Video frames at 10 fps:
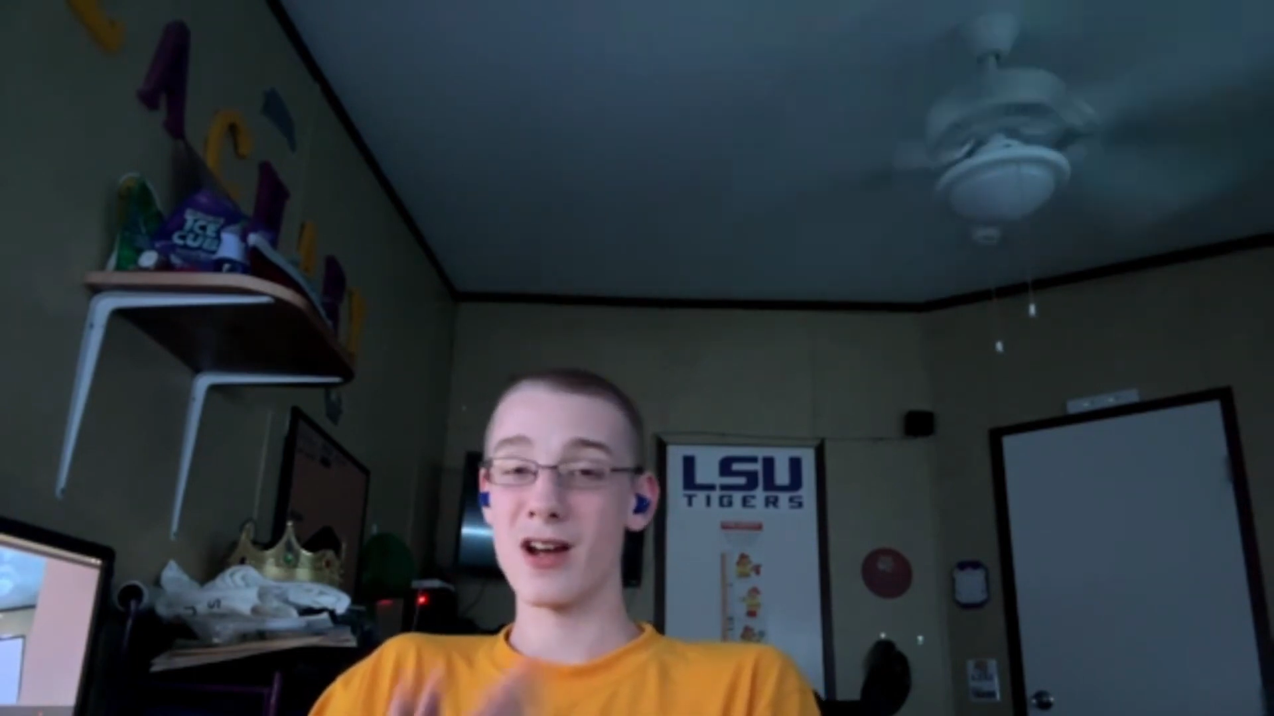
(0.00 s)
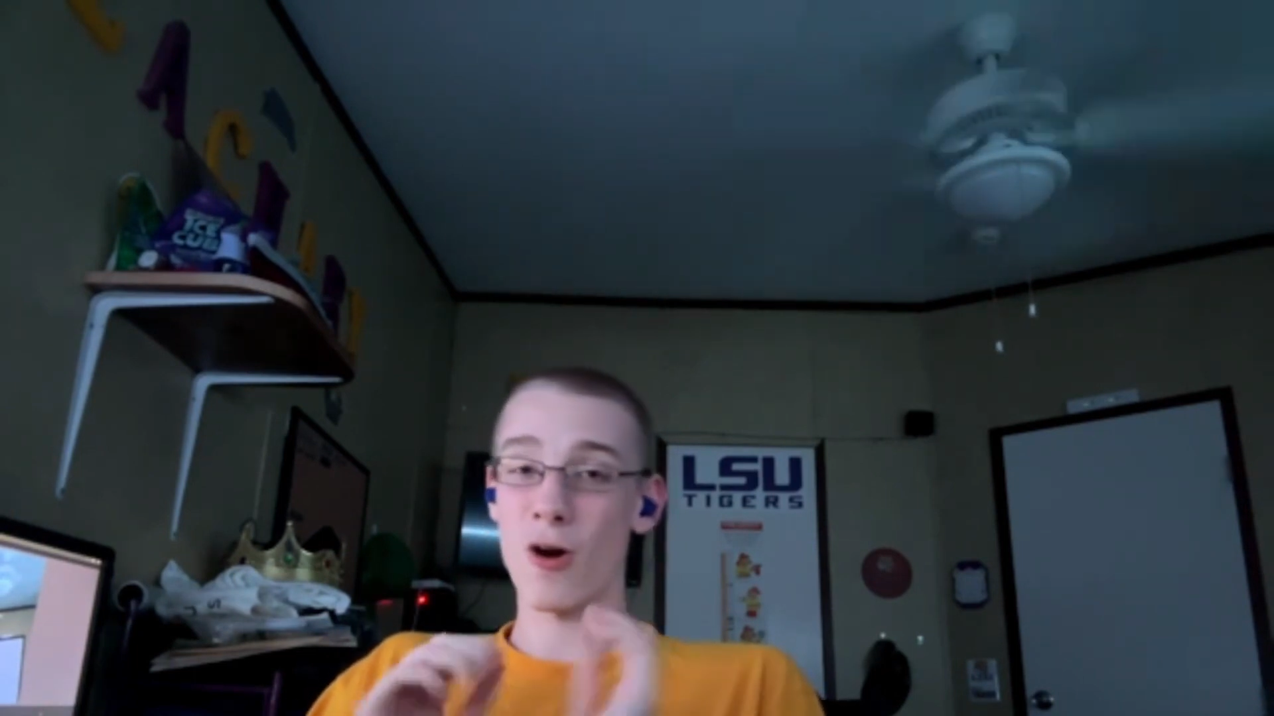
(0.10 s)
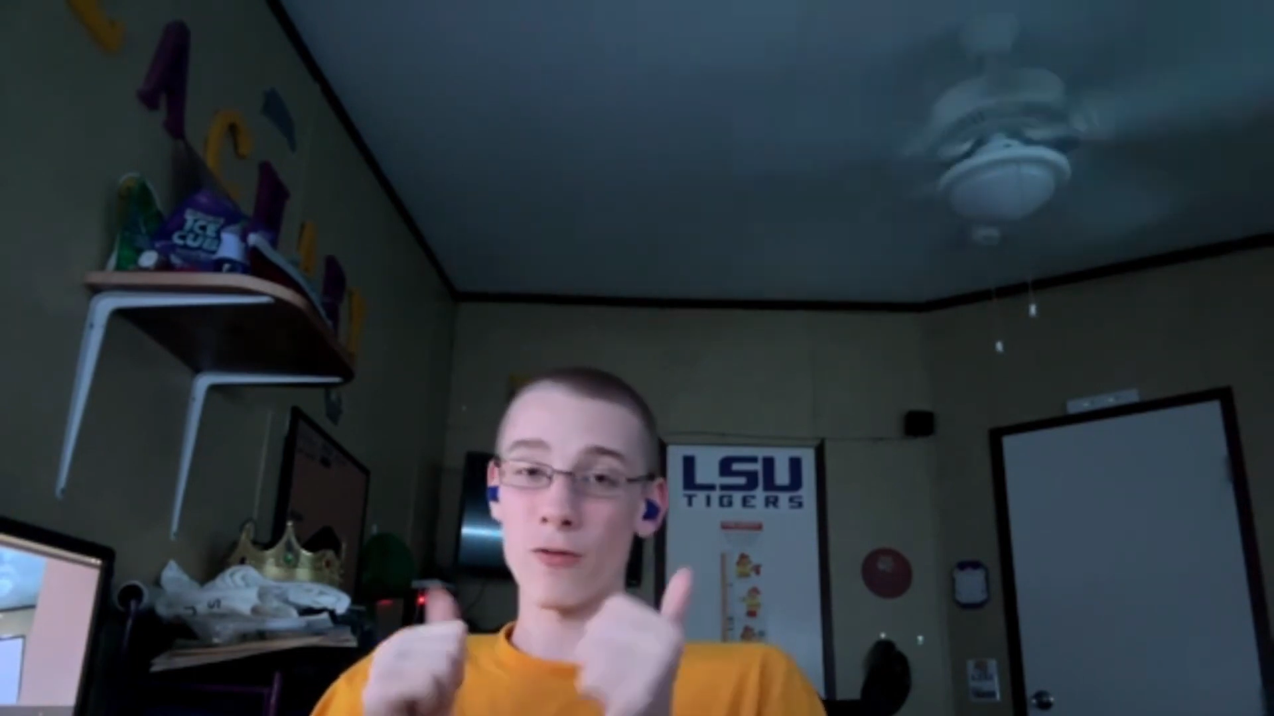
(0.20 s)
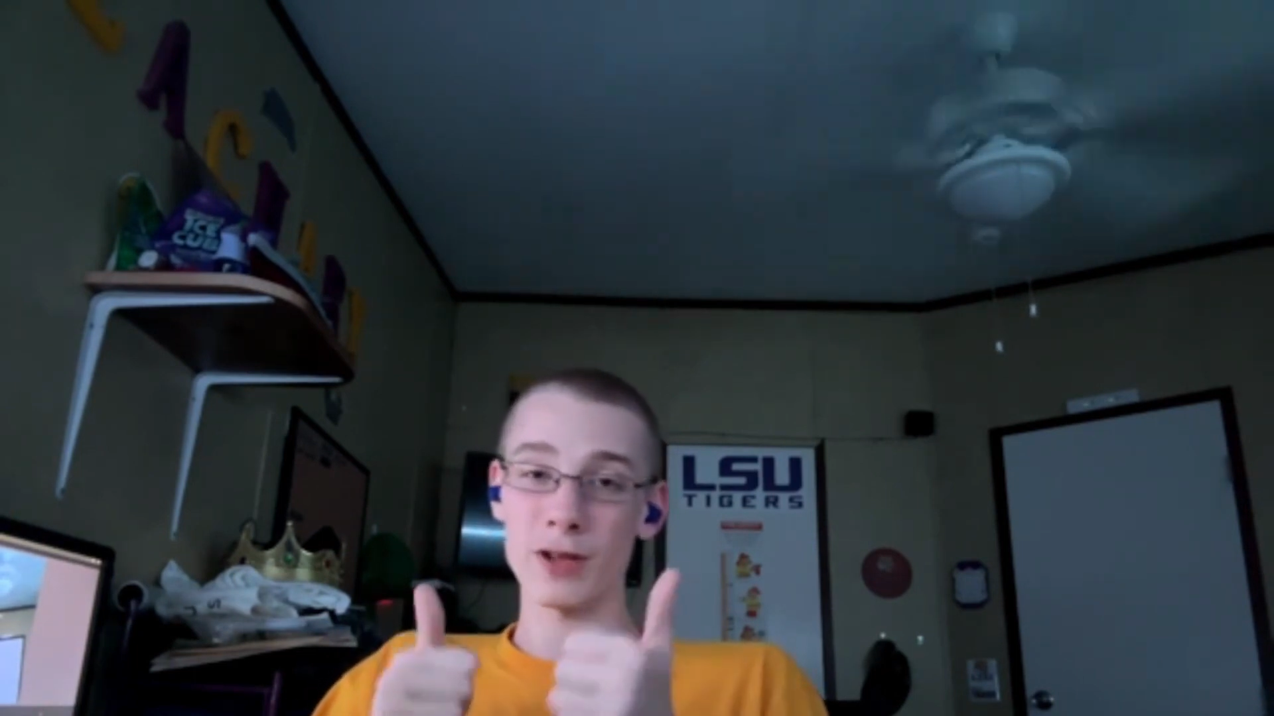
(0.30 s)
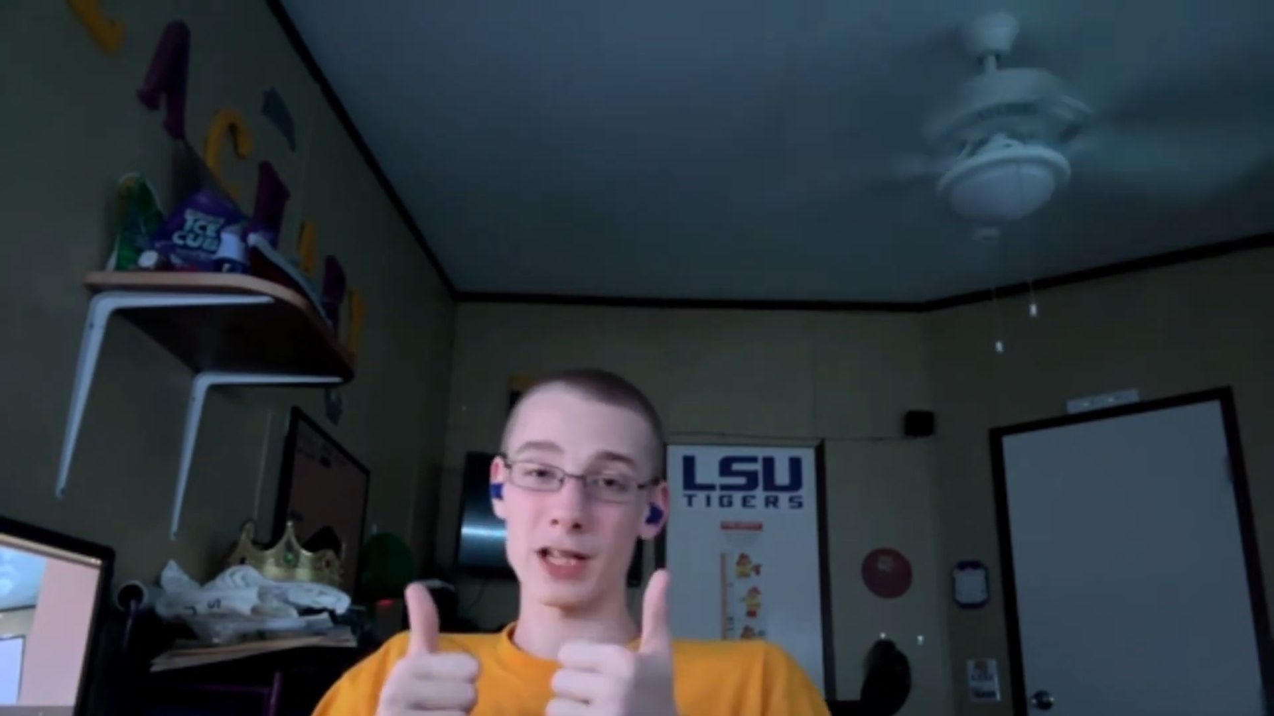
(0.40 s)

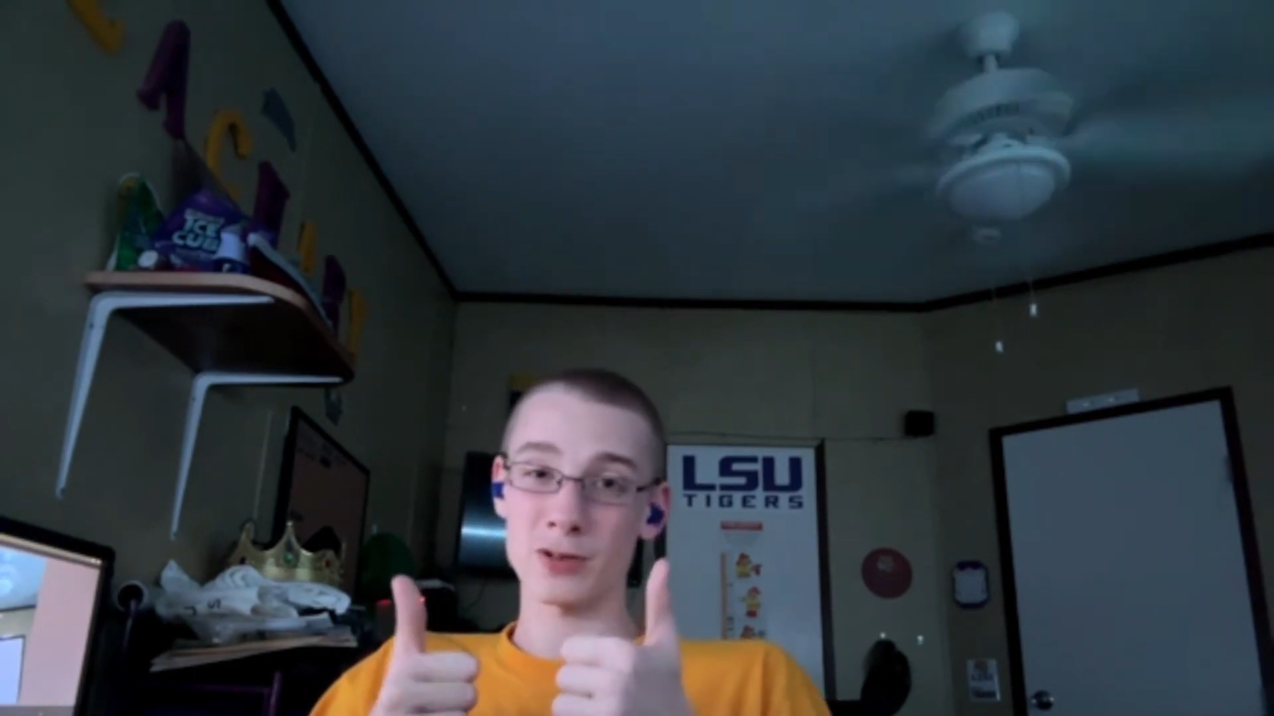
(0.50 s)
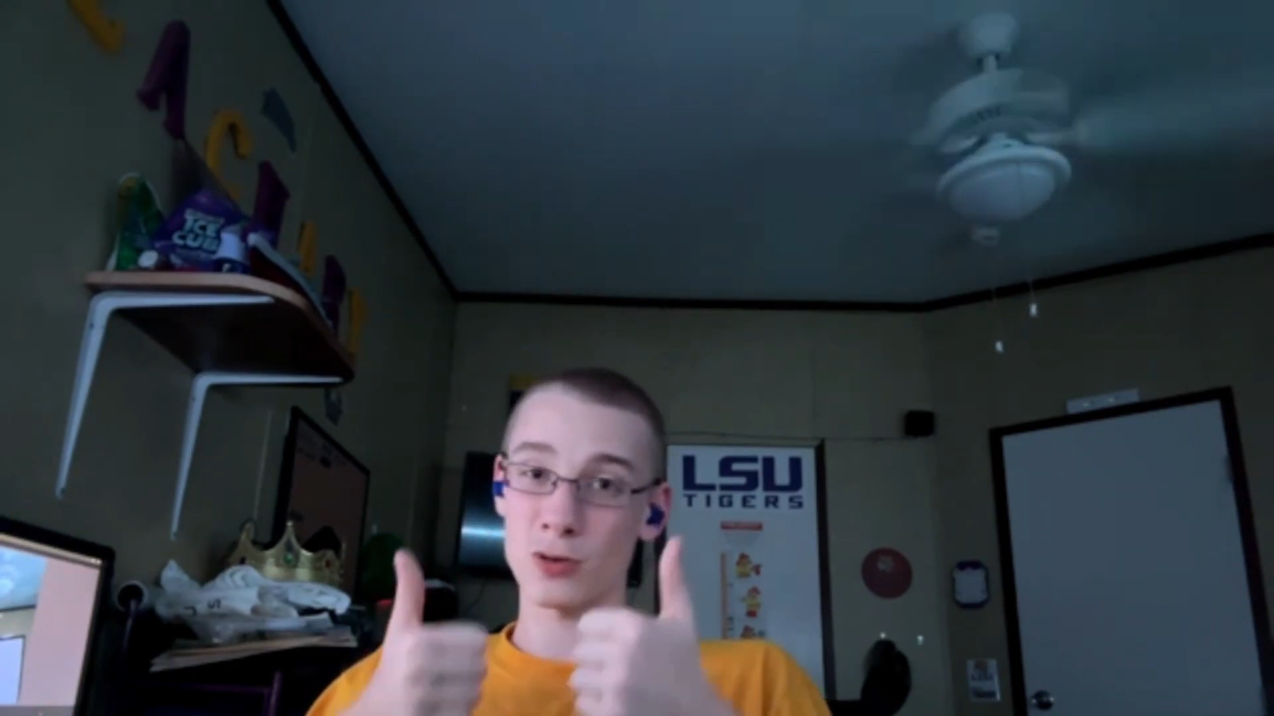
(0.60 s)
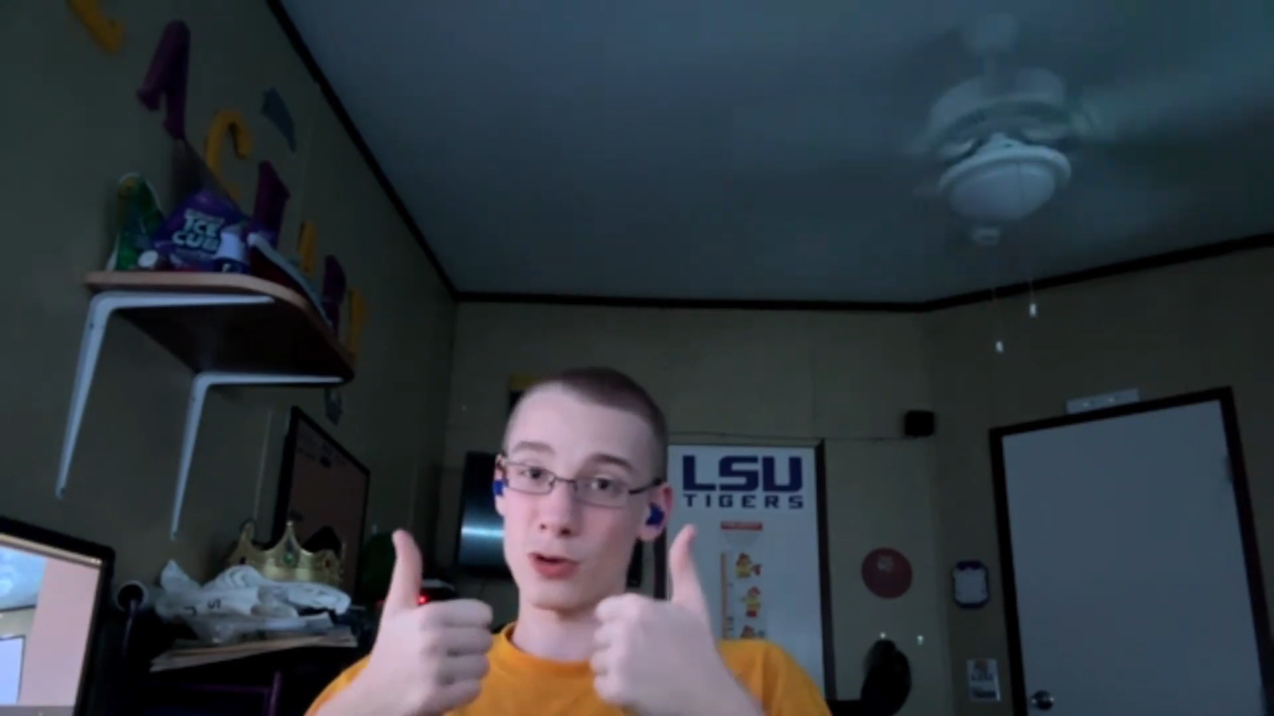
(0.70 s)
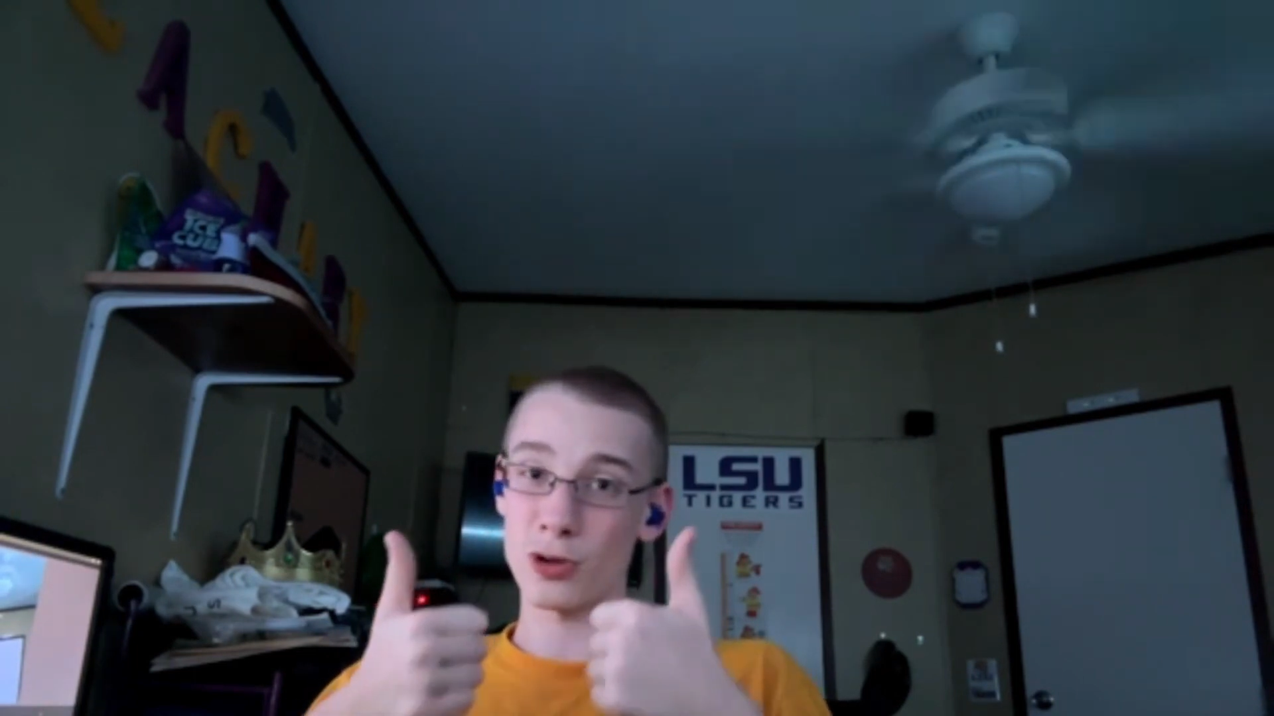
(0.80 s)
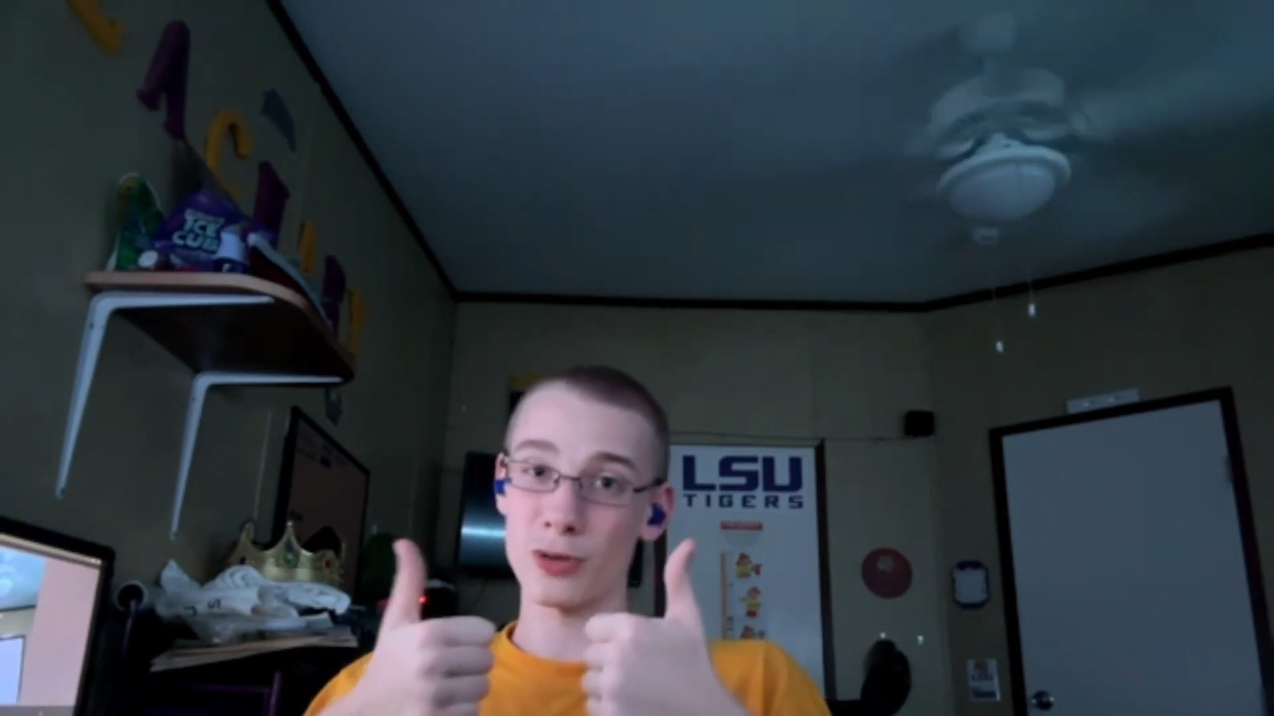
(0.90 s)
Hopefully, I
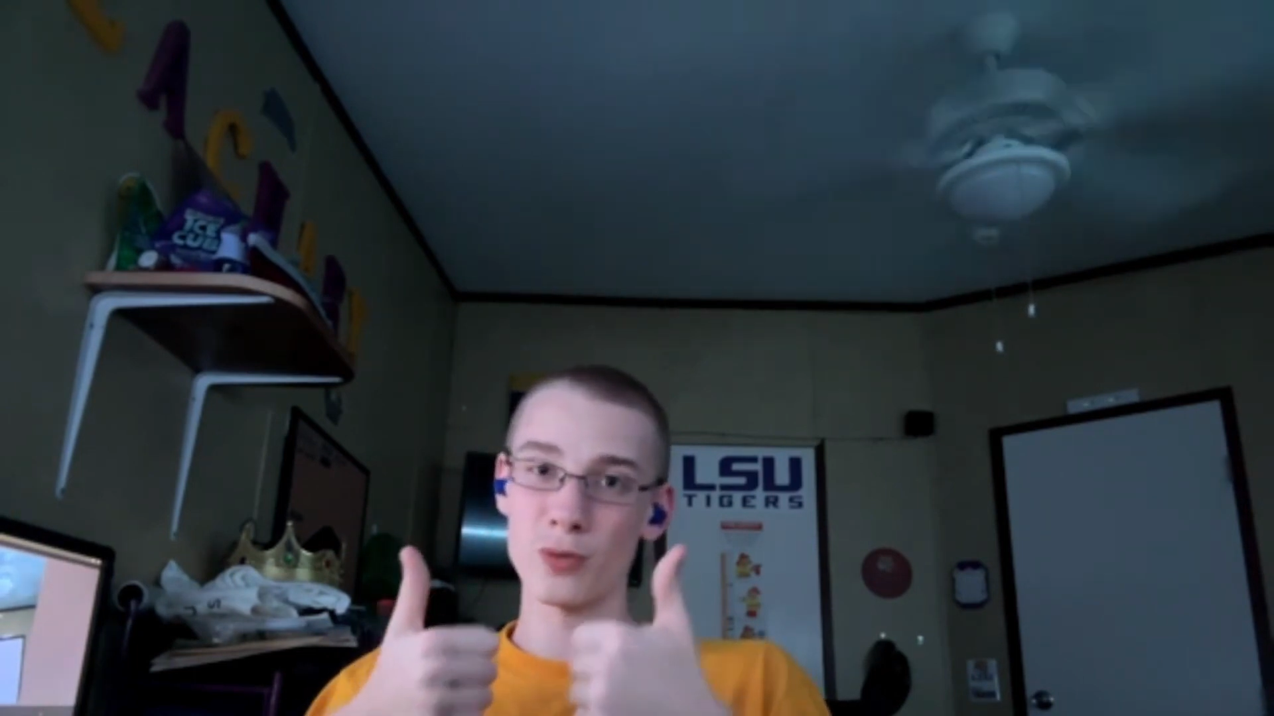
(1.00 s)
score good.